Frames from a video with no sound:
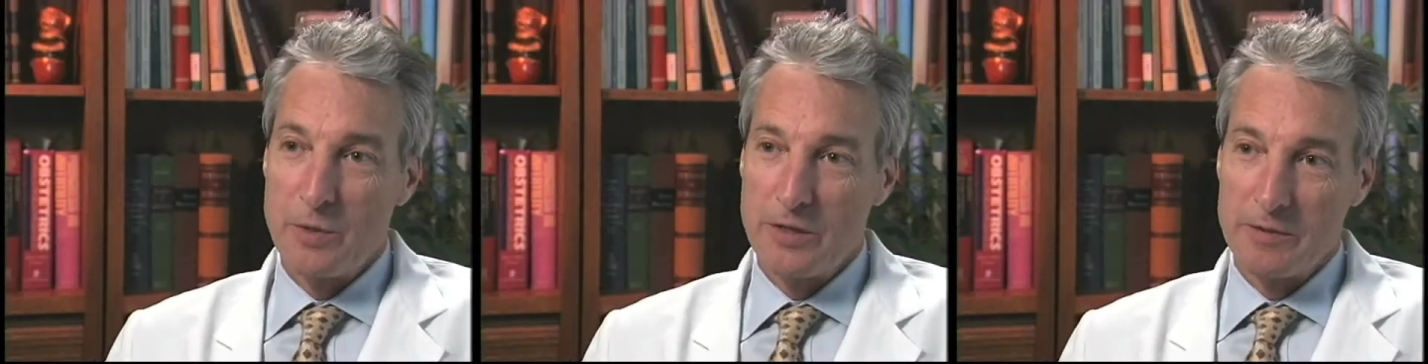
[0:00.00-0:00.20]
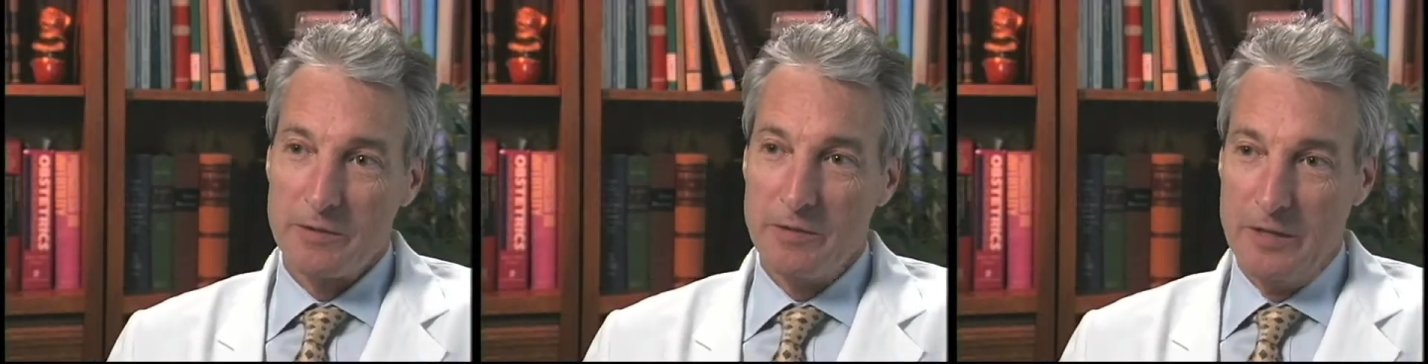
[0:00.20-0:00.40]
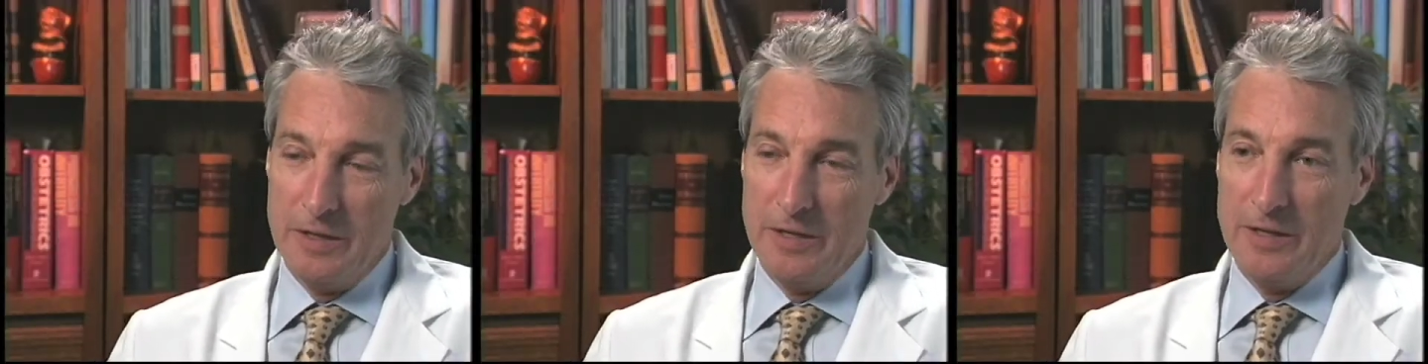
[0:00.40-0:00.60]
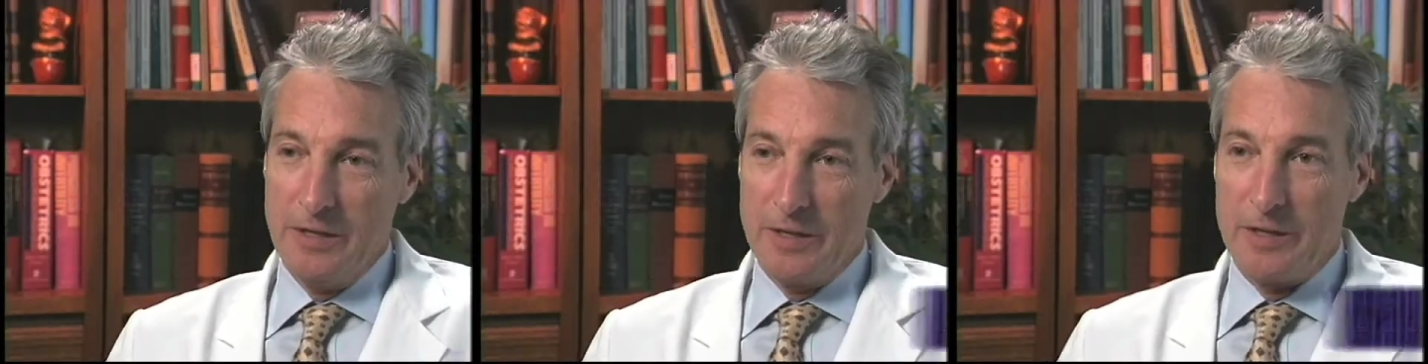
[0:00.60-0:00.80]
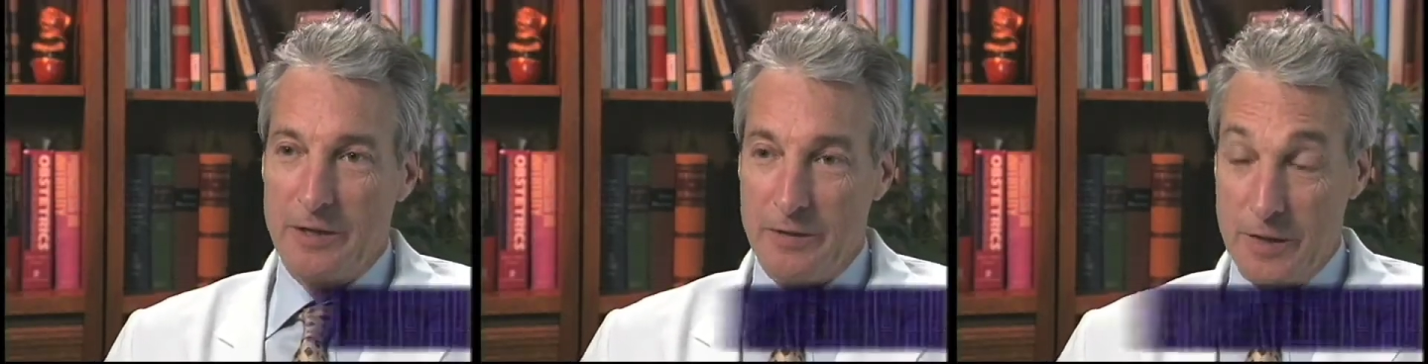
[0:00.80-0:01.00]
when
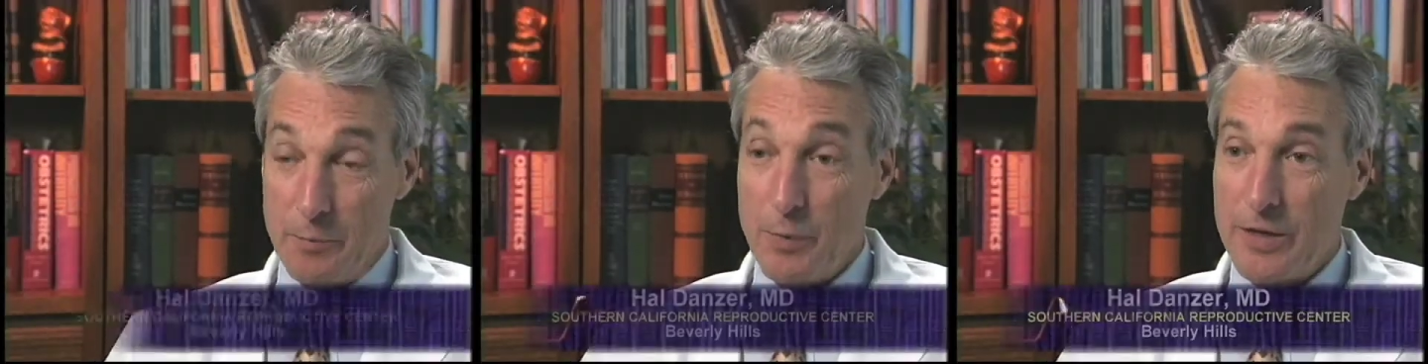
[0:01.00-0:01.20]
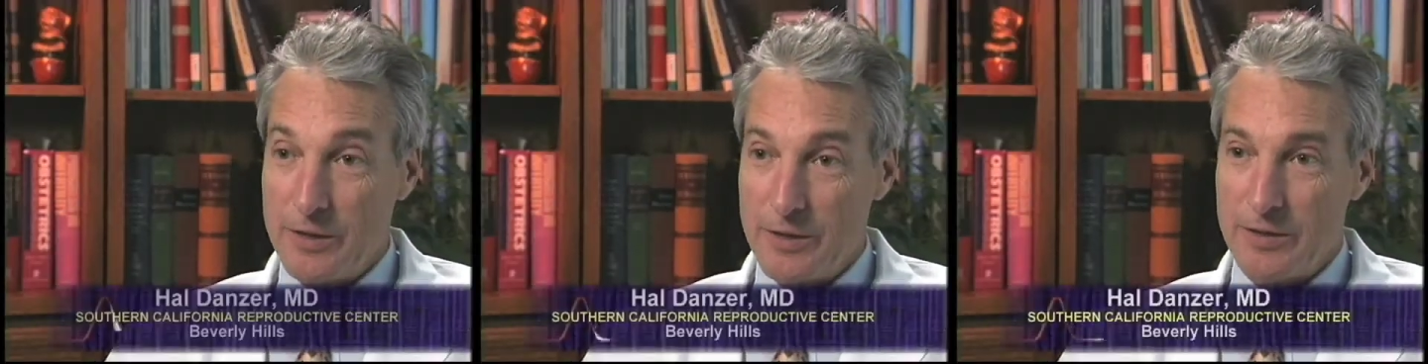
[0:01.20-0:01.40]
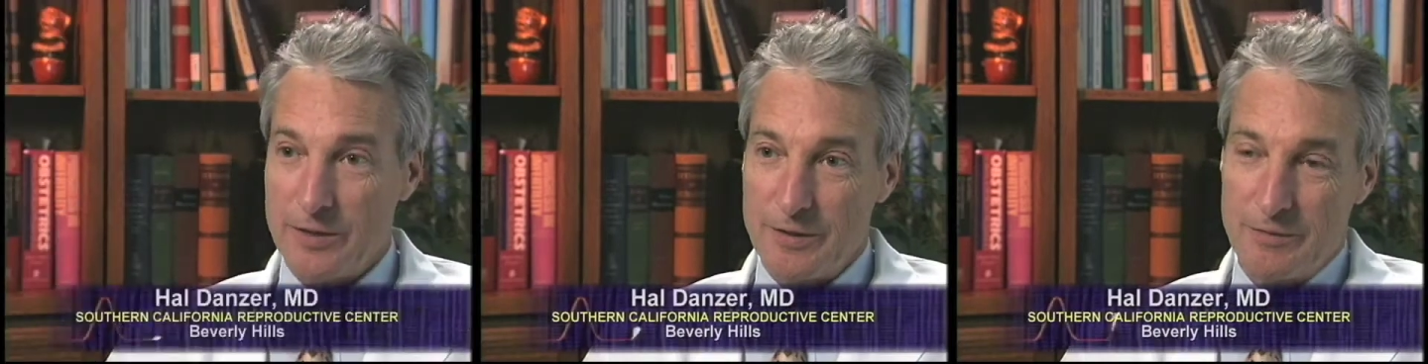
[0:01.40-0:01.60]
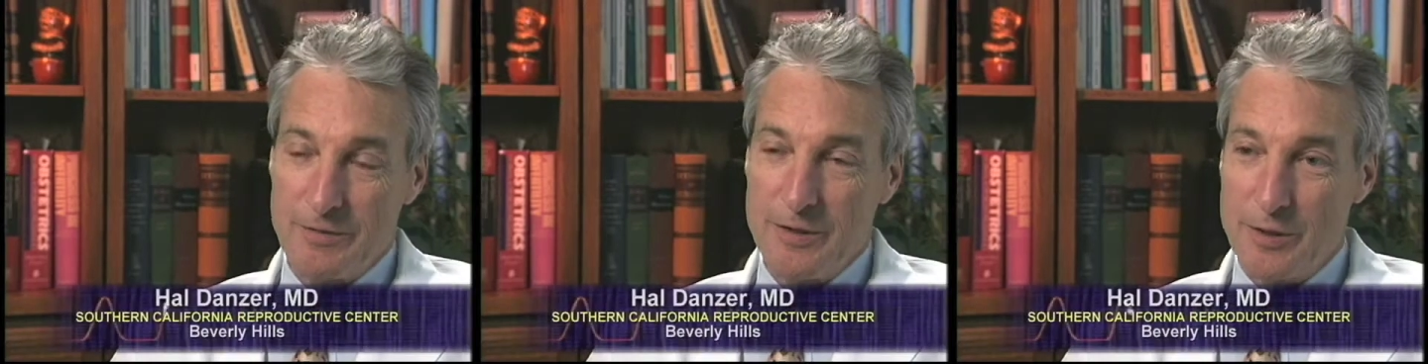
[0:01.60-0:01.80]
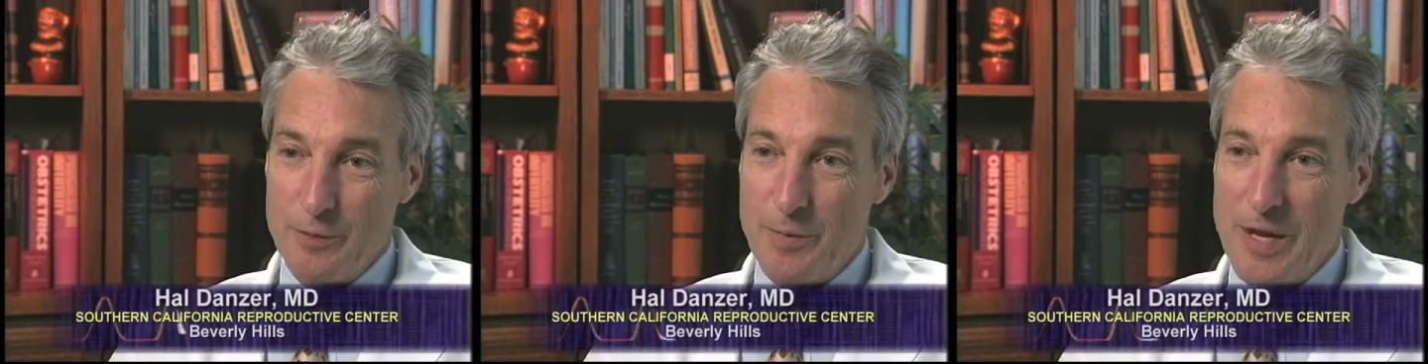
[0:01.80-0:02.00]
they bring the
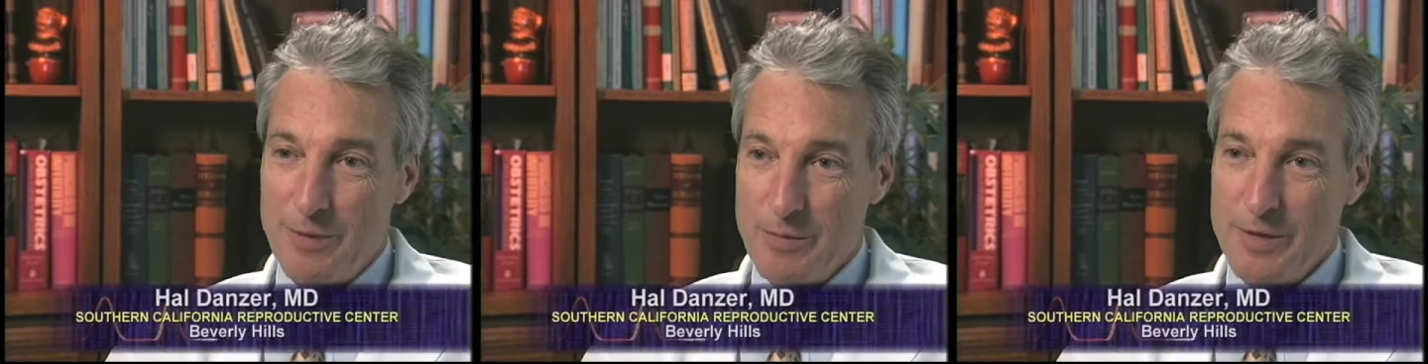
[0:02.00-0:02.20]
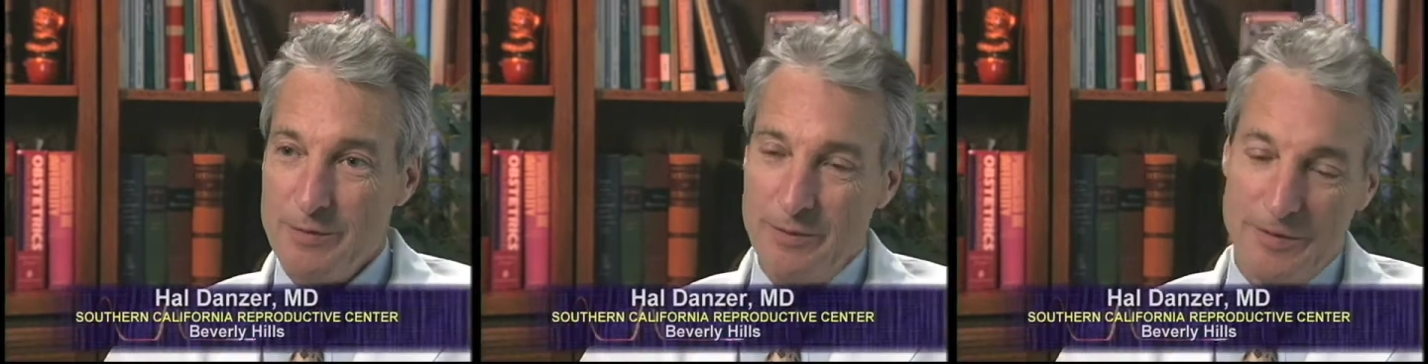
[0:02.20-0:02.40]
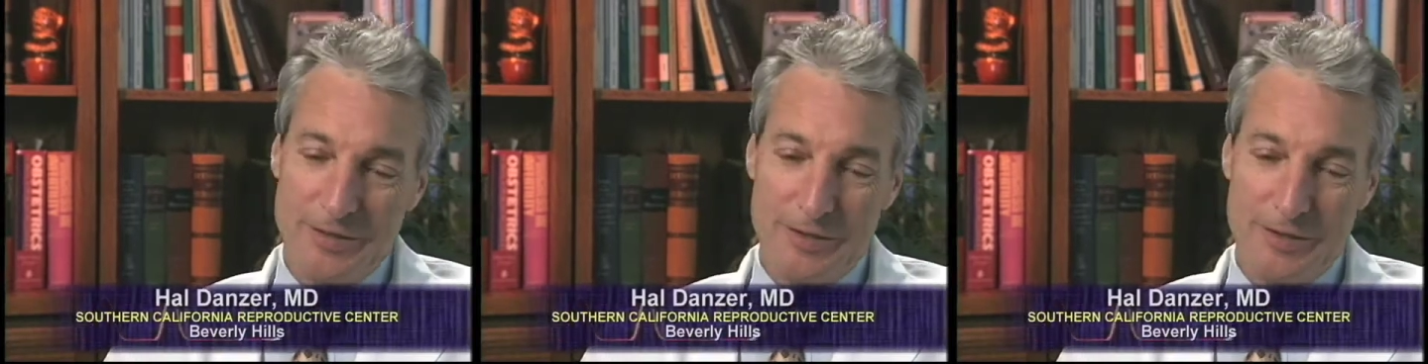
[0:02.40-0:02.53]
new baby.